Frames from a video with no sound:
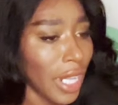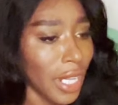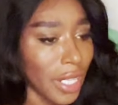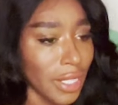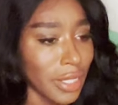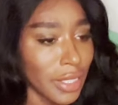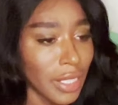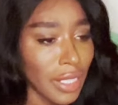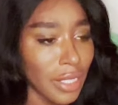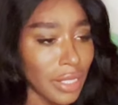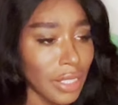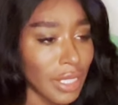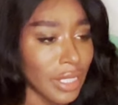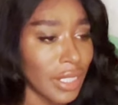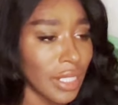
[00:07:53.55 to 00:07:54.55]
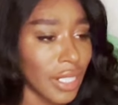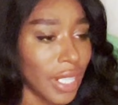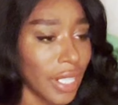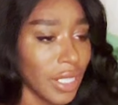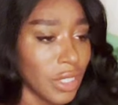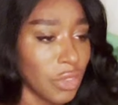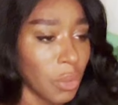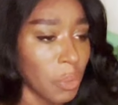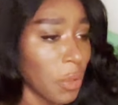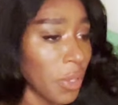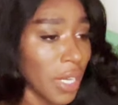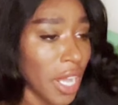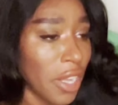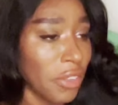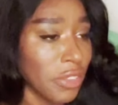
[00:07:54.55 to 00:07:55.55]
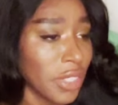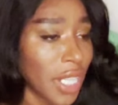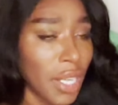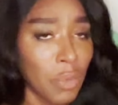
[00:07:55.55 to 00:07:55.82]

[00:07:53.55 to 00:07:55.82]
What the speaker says: and disengage from our lives.